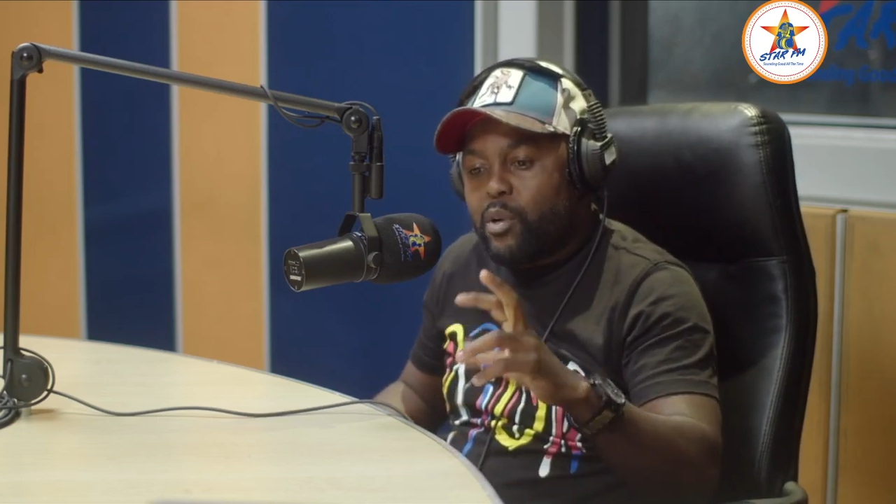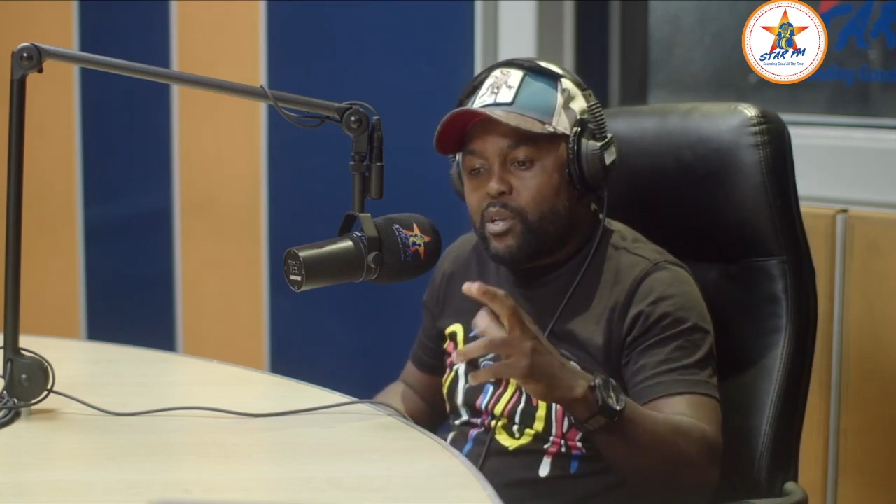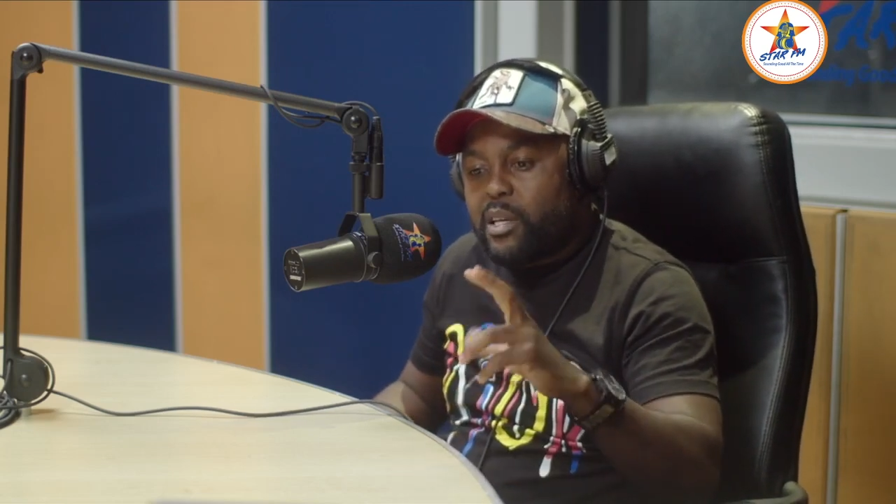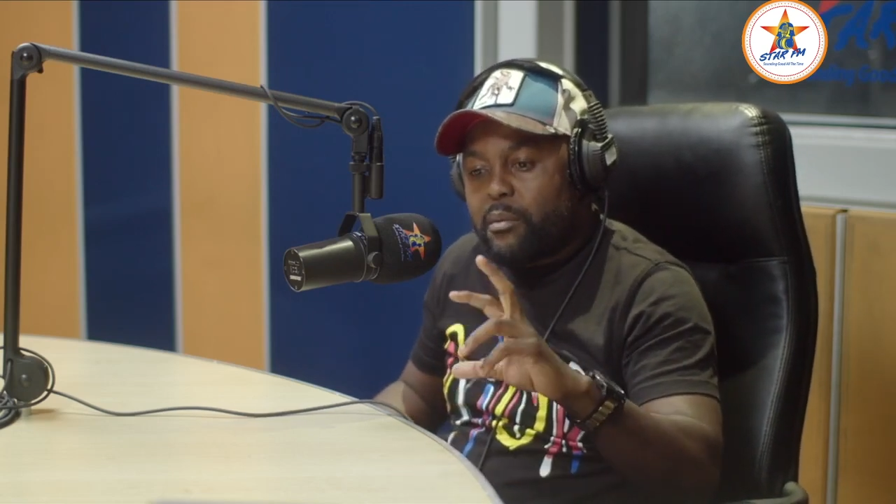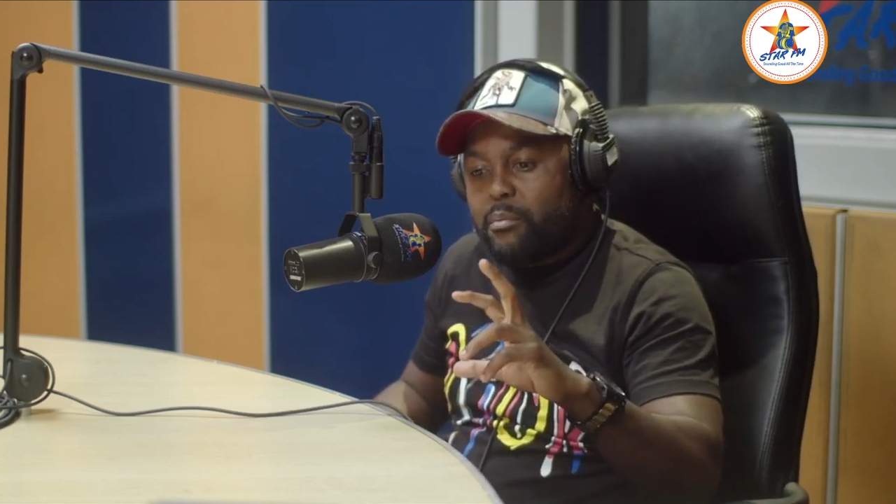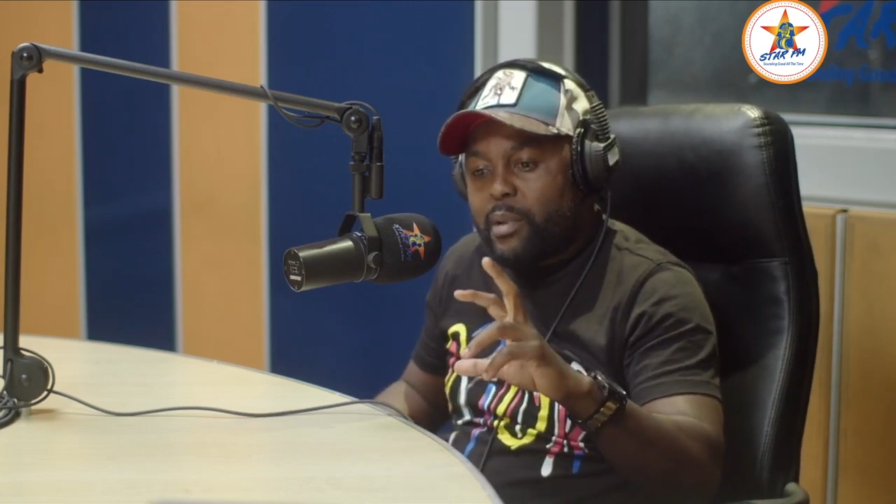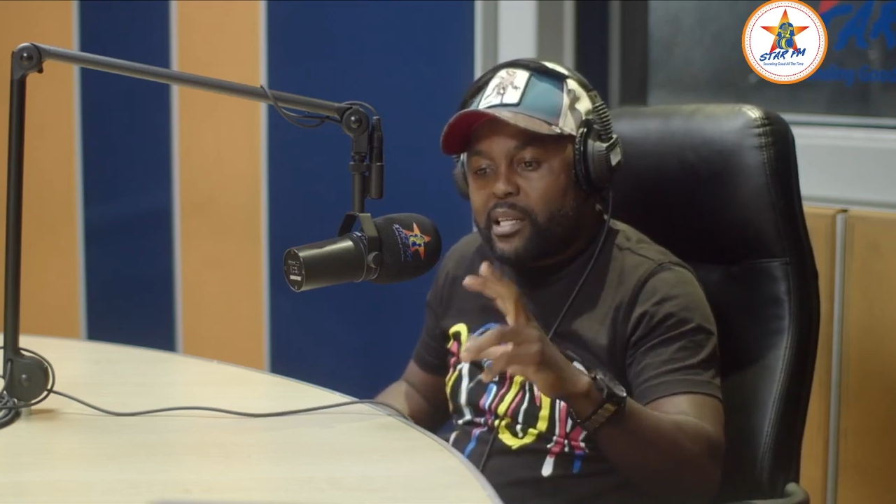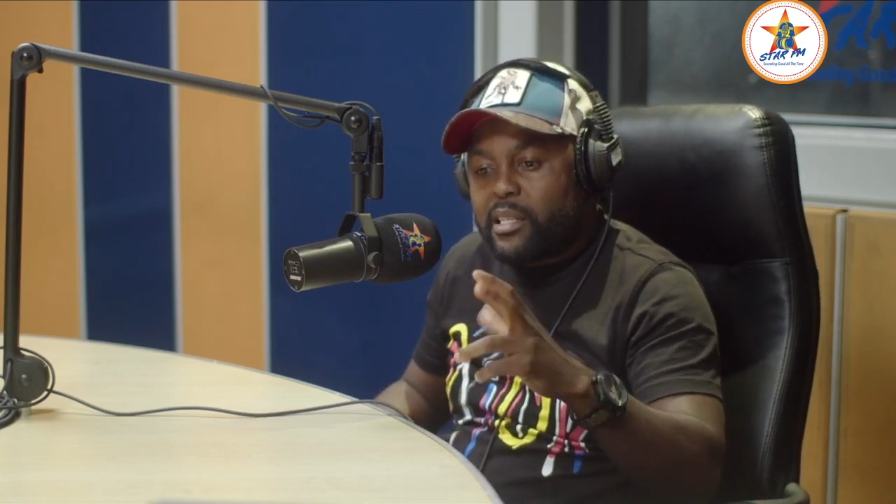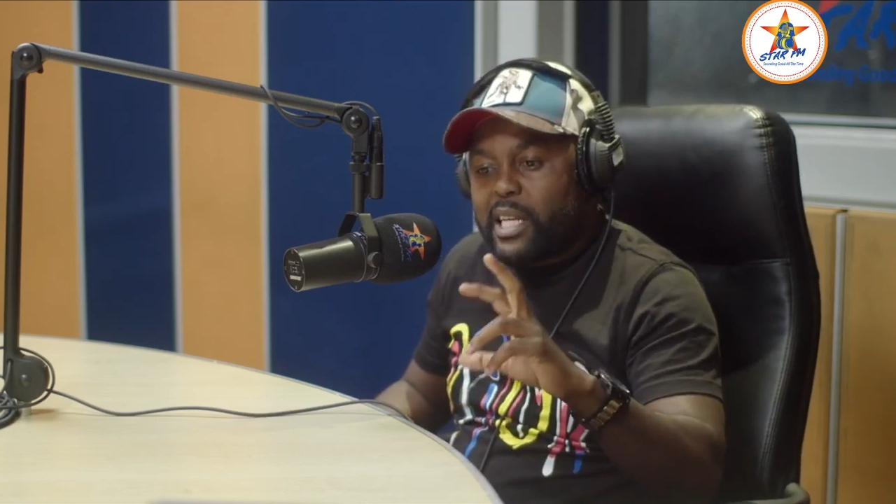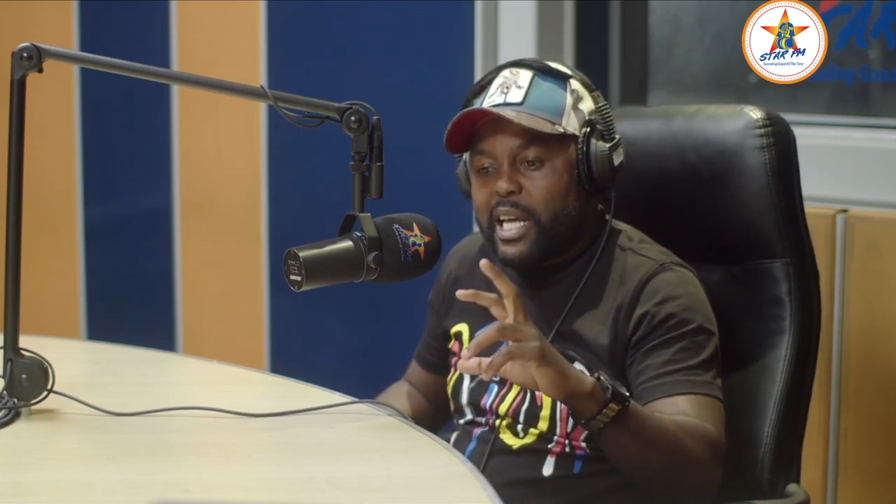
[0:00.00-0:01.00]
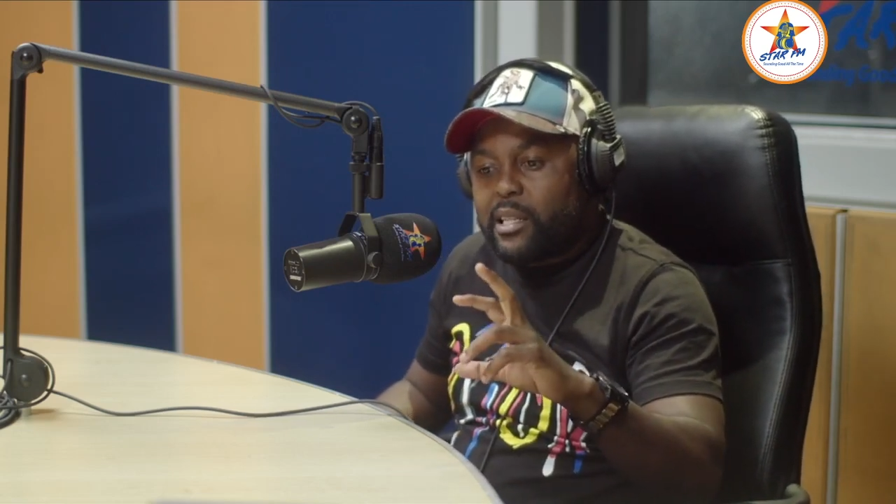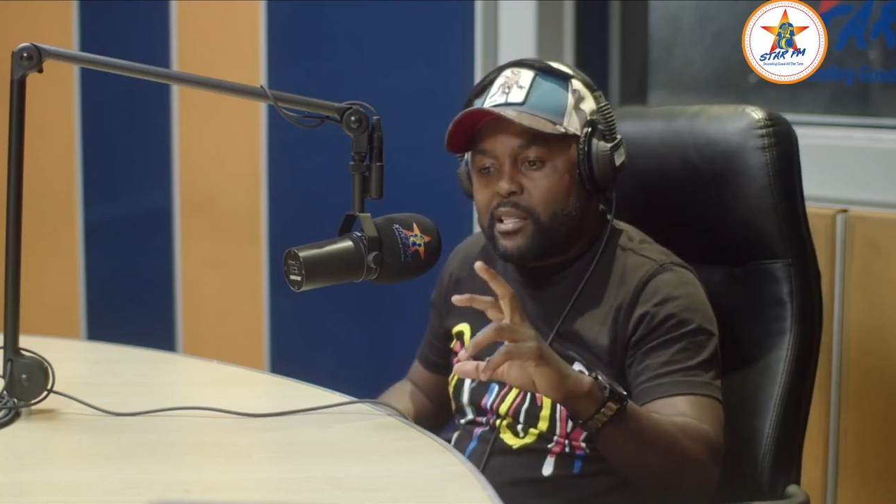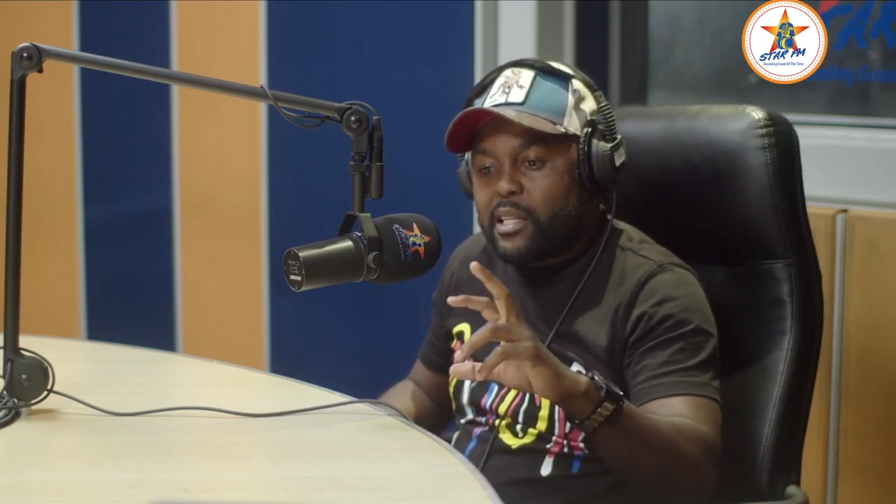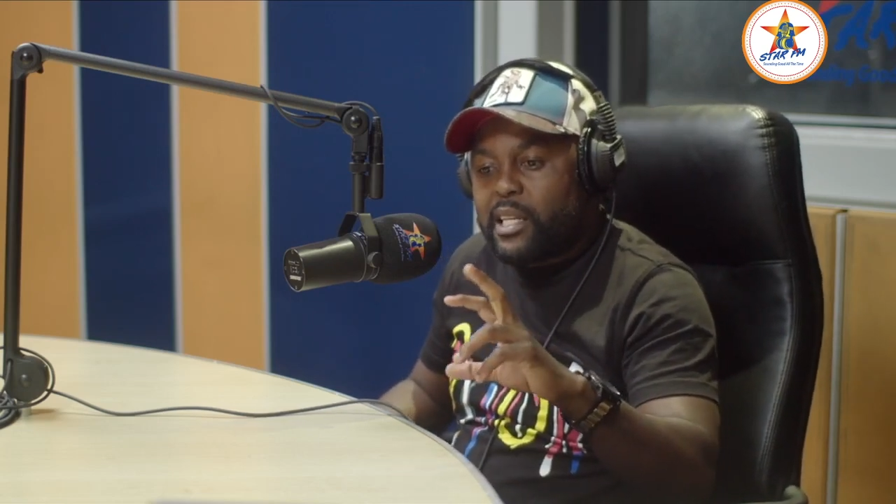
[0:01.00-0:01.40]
all of them understand